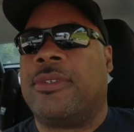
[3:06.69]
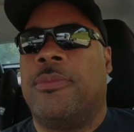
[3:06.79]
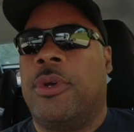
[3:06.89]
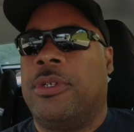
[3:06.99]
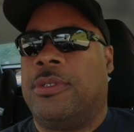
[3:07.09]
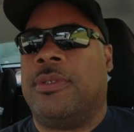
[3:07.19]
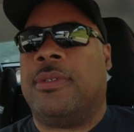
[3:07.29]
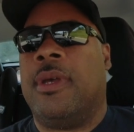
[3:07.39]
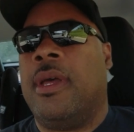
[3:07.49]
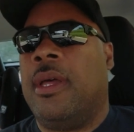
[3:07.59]
commercials
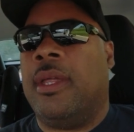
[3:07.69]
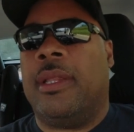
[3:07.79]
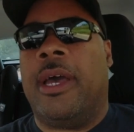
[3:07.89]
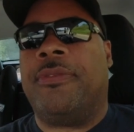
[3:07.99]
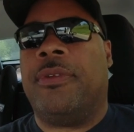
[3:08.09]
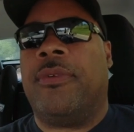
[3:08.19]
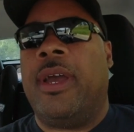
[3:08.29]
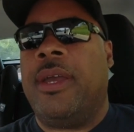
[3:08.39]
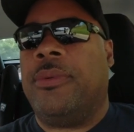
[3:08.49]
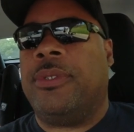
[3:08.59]
left and
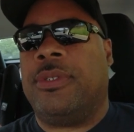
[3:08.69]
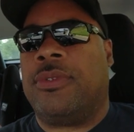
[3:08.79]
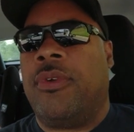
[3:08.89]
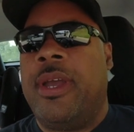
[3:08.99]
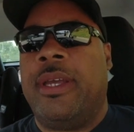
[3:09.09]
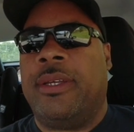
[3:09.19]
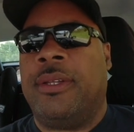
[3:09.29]
right, which is great.